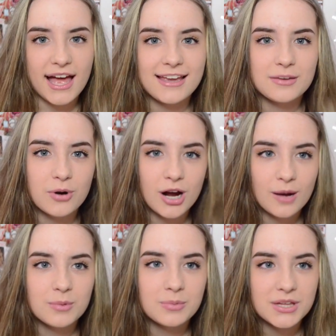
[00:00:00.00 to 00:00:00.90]
I could
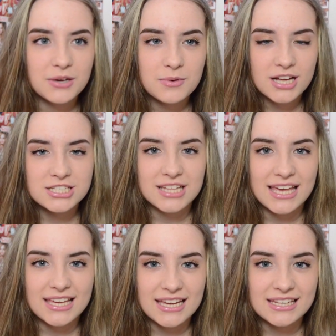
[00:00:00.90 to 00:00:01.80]
probably watch
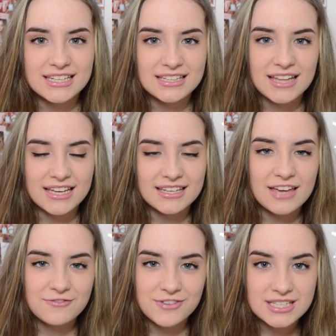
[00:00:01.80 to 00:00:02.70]
like any like
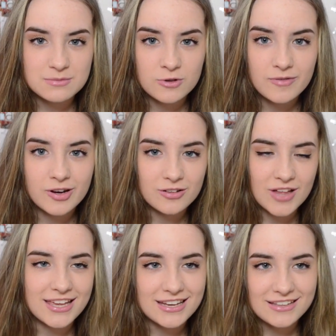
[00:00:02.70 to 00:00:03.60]
Netflix movie or
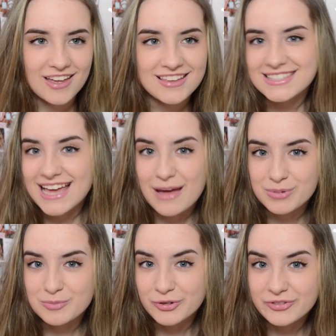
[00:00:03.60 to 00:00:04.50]
like any like
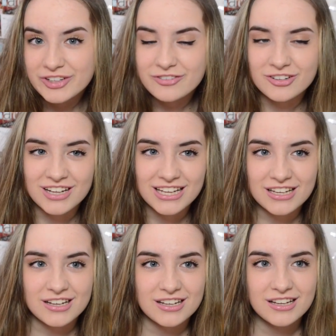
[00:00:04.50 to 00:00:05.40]
sappy movie for
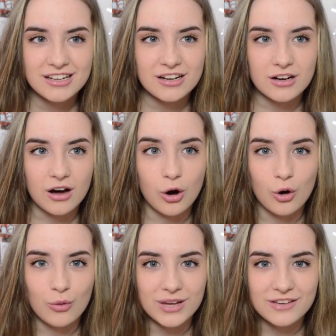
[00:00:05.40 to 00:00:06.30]
like a
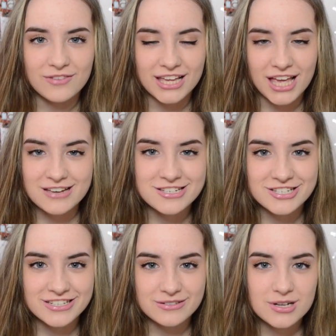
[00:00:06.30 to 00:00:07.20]
whole week
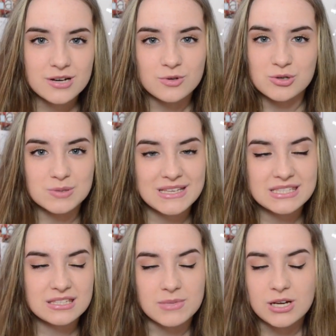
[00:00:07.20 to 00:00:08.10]
vacation, which was
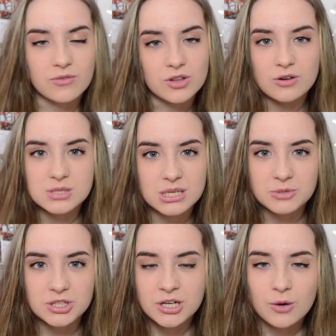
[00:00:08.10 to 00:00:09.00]
basically me over the whole
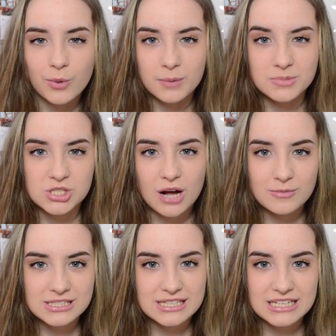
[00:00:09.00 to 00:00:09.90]
summer wearing
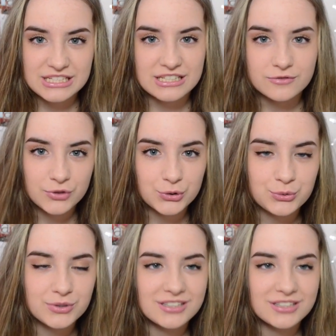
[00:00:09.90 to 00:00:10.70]
pajamas and eating food.